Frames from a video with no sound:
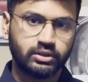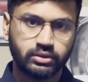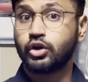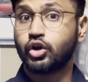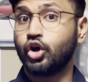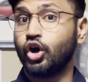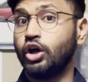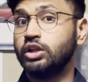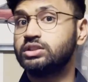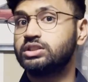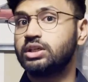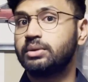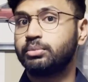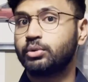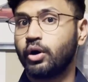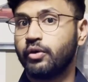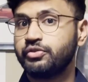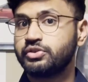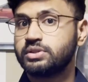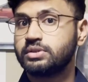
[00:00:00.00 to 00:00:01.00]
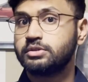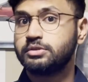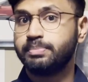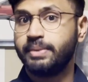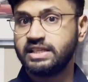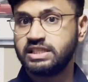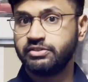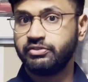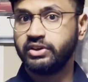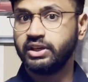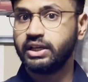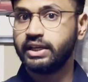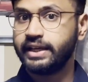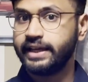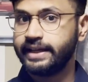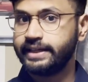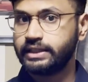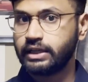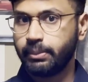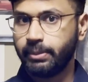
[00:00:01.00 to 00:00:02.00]
The concept of specific
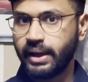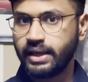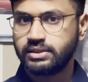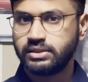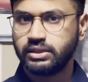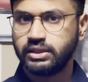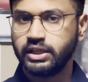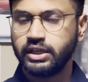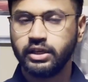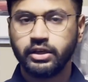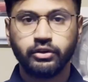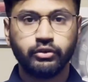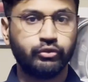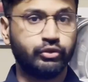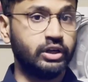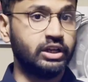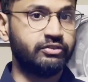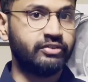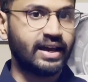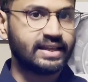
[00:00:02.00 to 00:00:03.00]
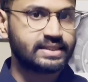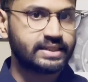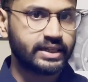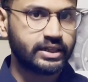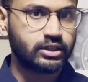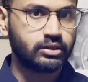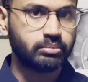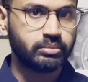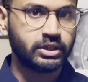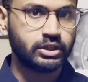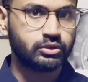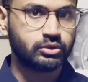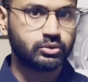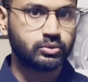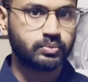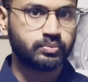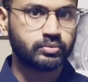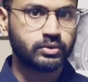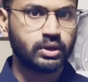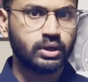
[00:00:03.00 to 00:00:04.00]
heat capacity really fascinated me
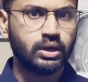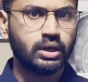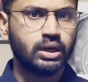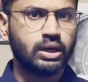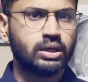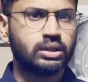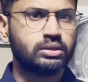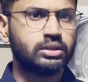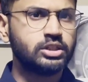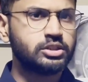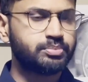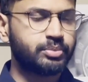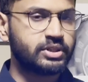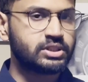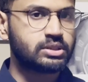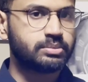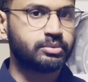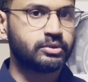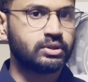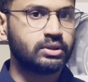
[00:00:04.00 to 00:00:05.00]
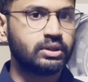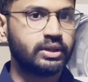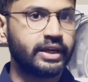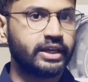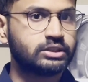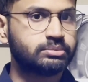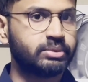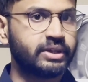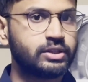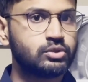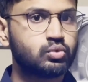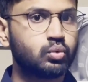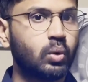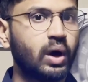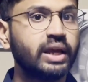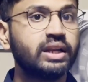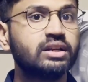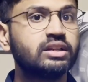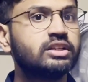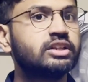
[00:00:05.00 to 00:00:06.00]
too. This principle explains
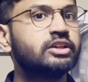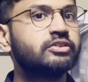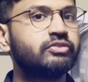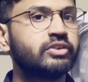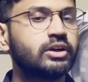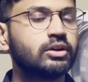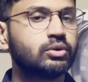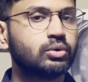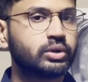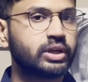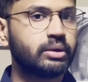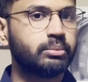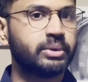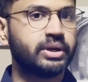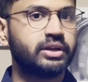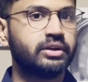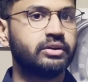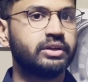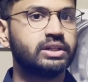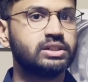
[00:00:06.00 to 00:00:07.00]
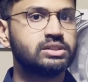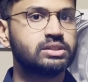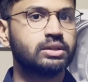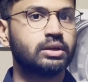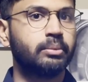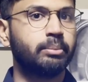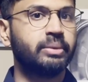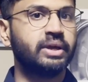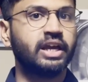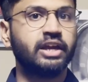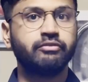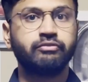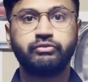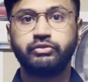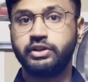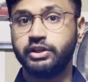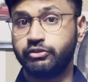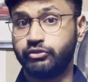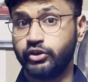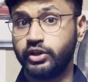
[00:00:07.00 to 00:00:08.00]
why different cooking materials
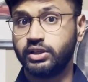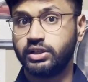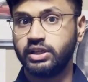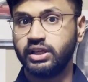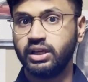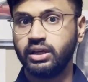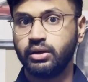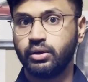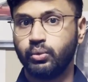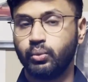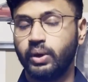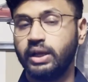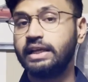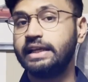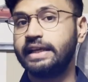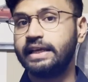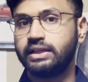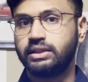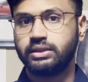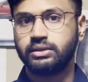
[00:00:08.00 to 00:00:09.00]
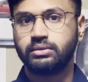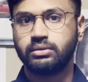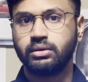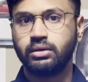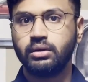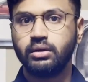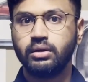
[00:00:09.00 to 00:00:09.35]
behave differently when heated.